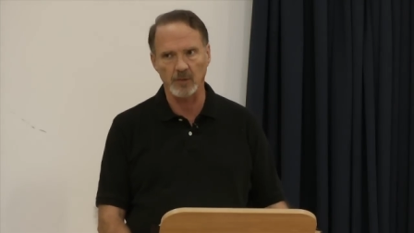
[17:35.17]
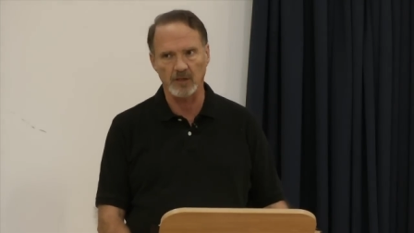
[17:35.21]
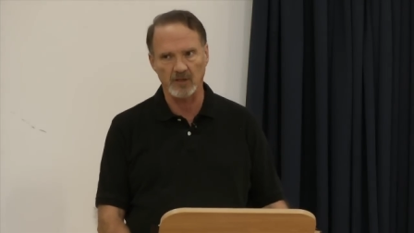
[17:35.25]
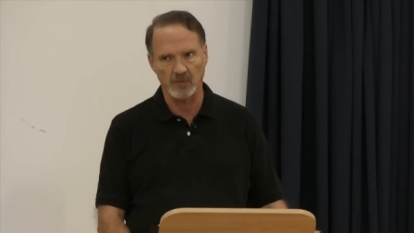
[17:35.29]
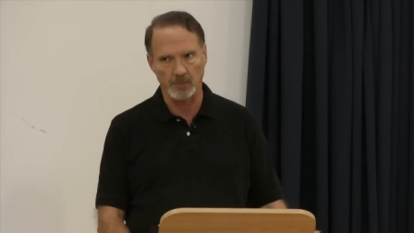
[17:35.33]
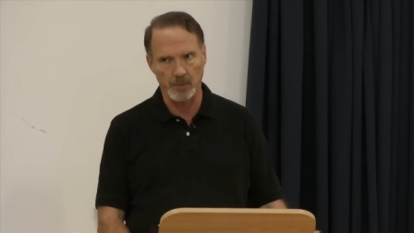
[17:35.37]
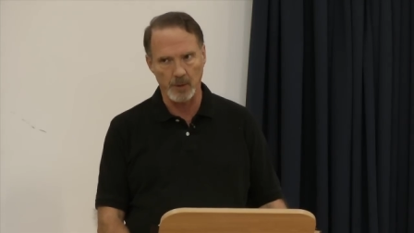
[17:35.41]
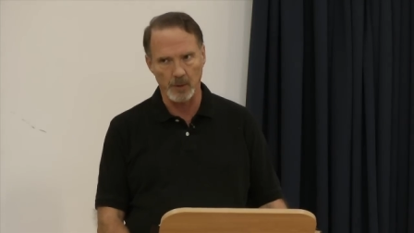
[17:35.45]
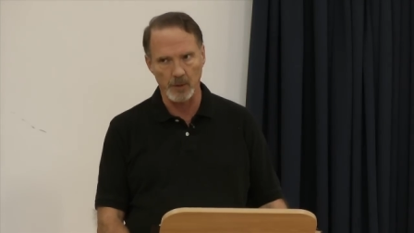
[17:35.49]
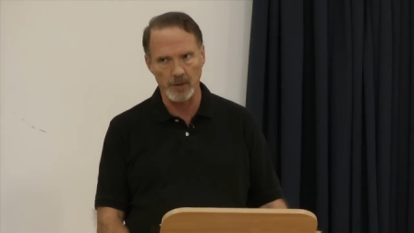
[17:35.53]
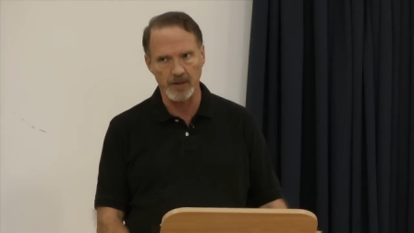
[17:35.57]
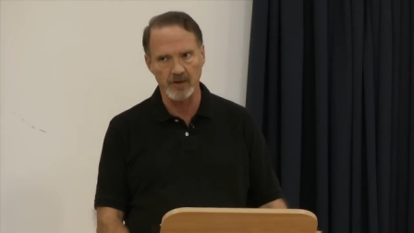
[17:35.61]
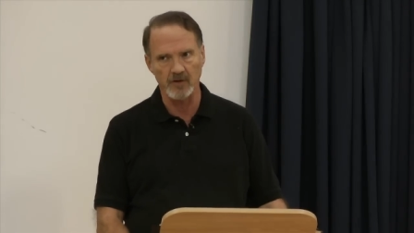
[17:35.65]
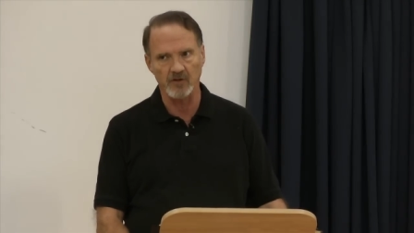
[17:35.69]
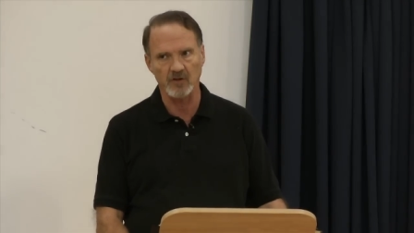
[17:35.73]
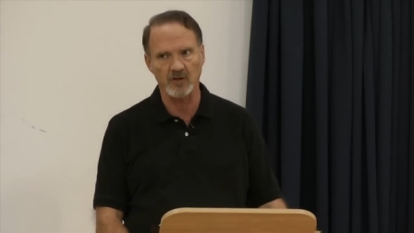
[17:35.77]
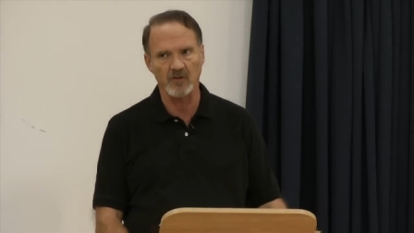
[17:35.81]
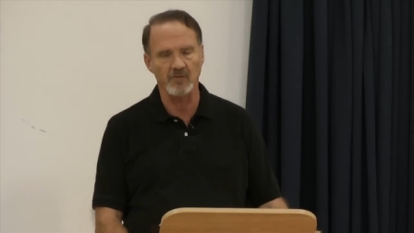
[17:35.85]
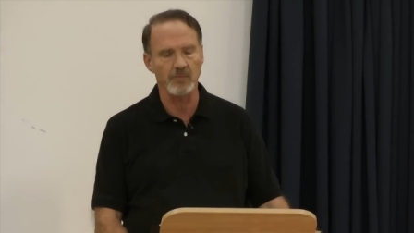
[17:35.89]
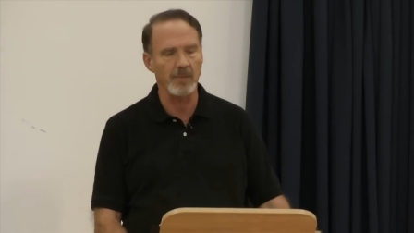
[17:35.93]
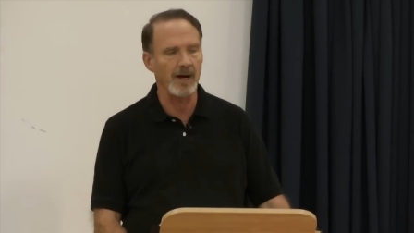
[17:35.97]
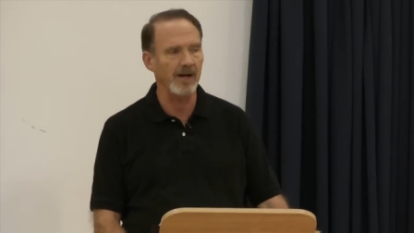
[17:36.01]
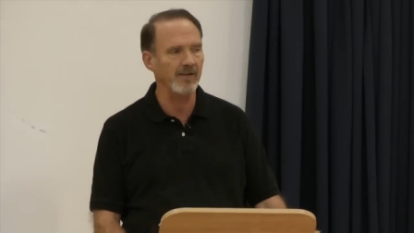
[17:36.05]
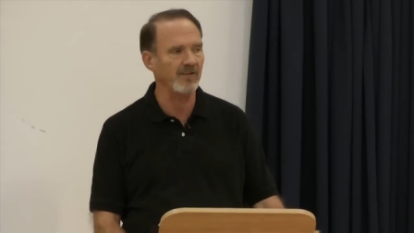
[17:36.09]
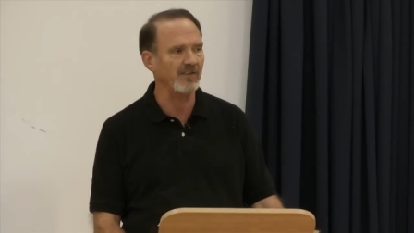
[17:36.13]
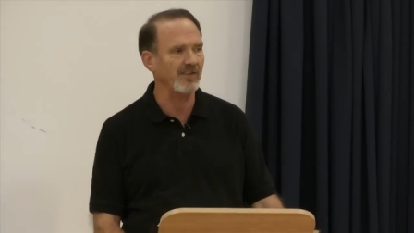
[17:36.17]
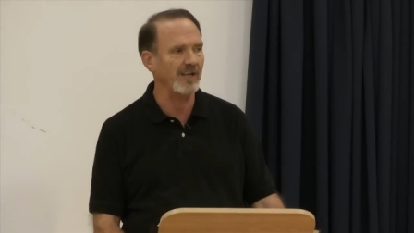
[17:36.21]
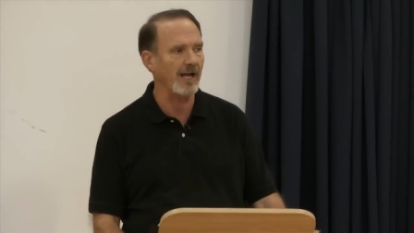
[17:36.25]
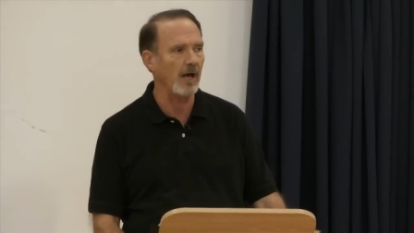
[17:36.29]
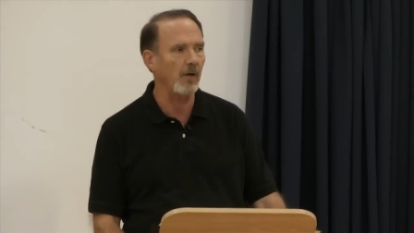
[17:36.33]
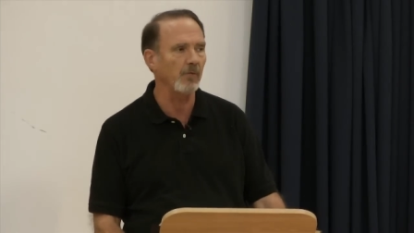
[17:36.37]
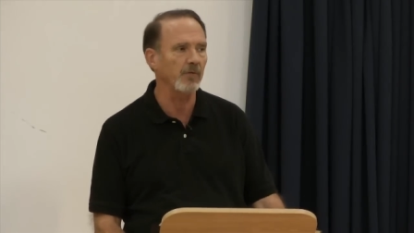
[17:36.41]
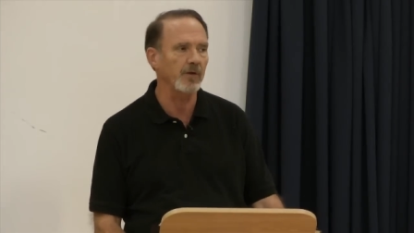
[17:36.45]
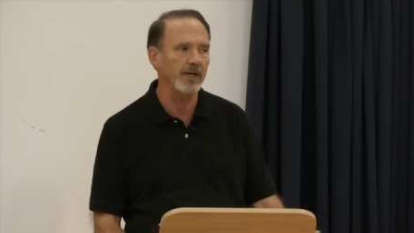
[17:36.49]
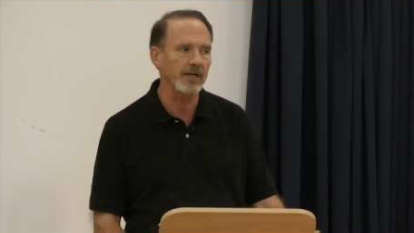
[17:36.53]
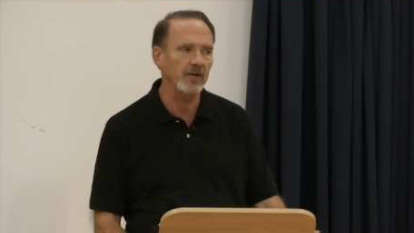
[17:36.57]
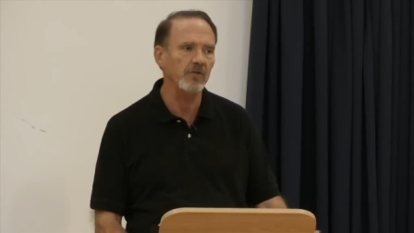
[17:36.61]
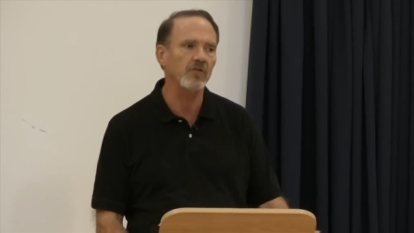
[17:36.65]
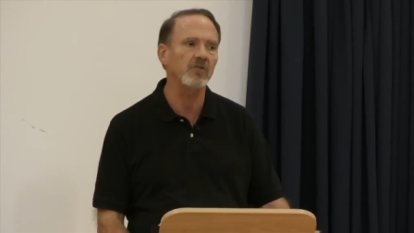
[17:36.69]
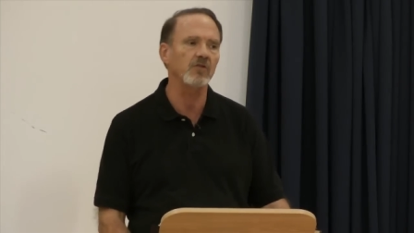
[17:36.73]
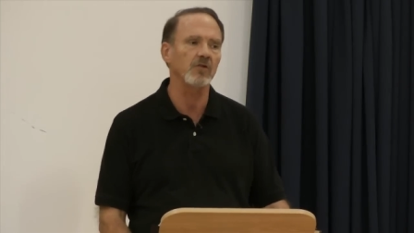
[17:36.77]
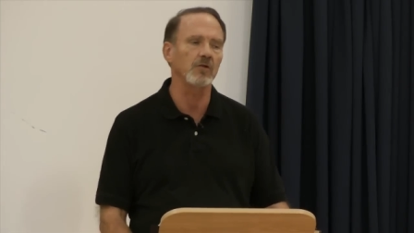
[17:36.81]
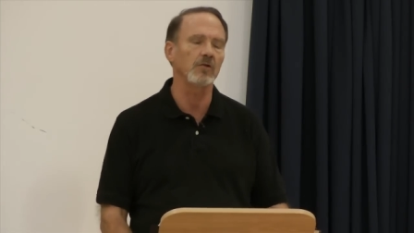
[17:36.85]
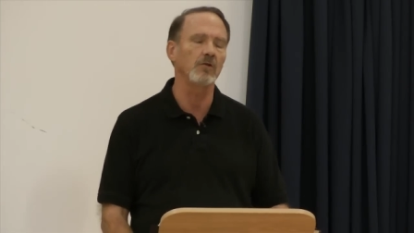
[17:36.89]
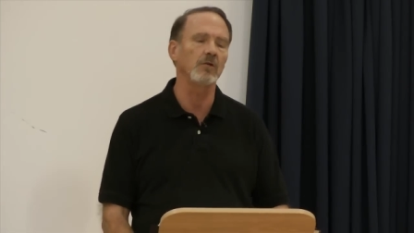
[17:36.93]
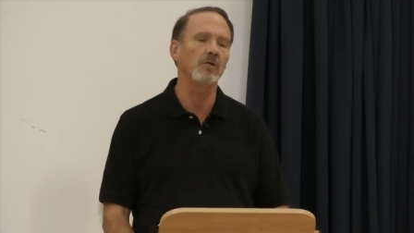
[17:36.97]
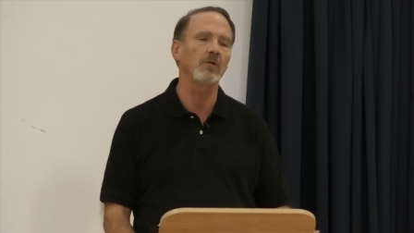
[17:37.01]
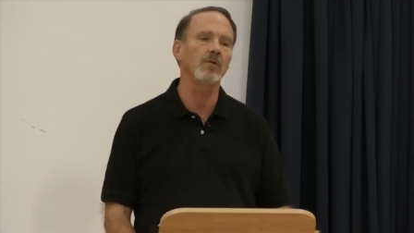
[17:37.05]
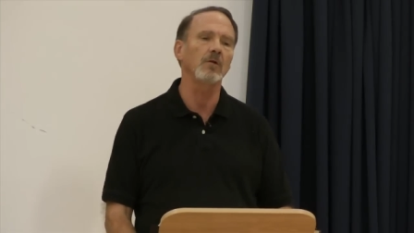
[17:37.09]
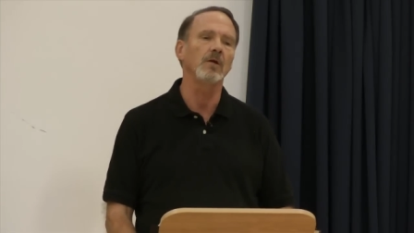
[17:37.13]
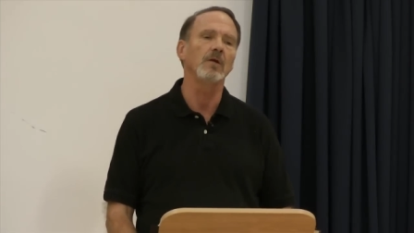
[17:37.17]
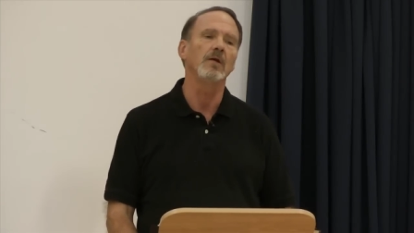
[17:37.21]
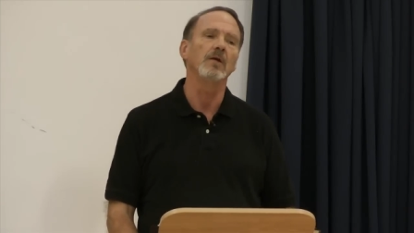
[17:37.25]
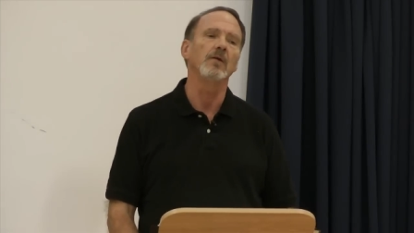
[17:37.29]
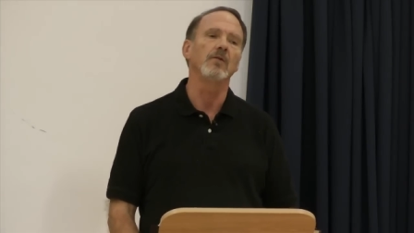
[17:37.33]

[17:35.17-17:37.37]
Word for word: experience of my salvation